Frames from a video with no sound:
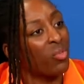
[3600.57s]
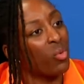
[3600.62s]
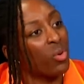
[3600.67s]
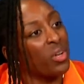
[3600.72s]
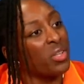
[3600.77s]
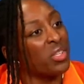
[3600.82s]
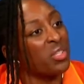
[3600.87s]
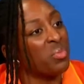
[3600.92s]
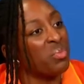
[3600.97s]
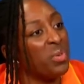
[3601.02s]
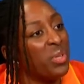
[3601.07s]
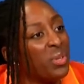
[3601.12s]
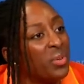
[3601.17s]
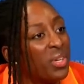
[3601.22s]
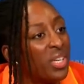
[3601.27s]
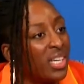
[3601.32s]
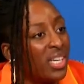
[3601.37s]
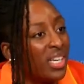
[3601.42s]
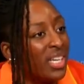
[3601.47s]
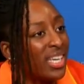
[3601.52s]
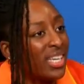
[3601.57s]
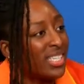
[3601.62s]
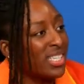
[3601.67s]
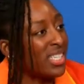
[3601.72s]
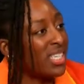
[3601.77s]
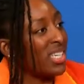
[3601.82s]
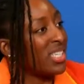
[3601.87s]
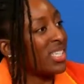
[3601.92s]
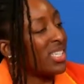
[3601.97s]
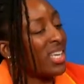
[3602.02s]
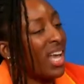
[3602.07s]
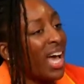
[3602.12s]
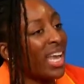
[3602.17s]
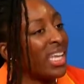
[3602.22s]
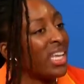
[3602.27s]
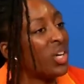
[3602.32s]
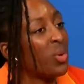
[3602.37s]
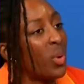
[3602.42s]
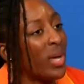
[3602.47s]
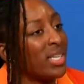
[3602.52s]
of one's beauty does
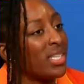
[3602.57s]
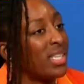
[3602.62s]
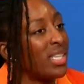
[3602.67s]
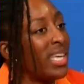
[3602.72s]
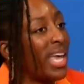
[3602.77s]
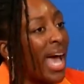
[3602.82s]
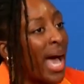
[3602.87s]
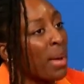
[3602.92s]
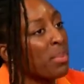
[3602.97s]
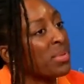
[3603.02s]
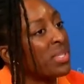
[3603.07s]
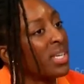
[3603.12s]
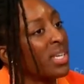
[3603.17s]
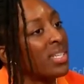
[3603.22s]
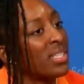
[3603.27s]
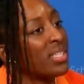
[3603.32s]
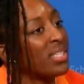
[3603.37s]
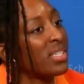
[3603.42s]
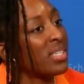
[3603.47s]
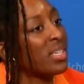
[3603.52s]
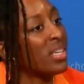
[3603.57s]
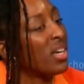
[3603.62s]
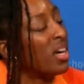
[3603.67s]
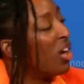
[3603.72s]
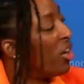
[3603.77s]
not equate to the absence